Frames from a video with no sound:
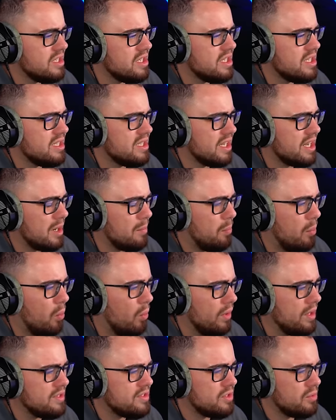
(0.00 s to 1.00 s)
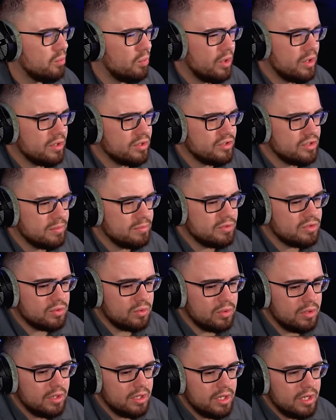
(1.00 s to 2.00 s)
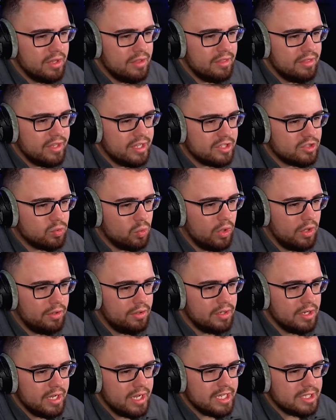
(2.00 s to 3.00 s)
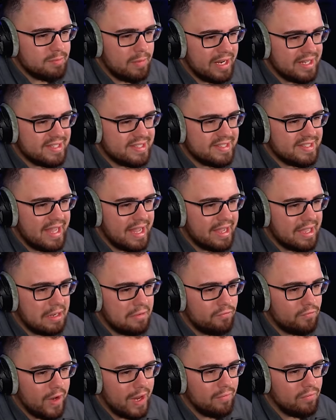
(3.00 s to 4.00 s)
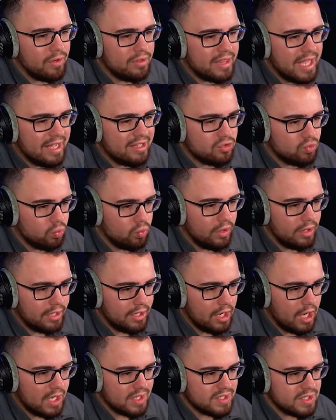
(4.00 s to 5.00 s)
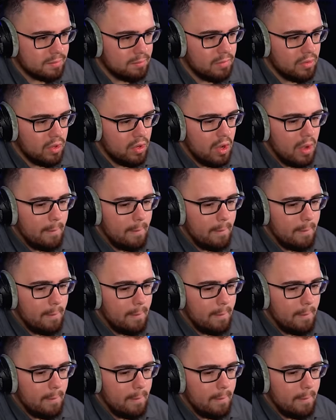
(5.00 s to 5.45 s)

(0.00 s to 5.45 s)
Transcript: uh, like a poison one or some sort. This one is my second favorite. That's really awesome.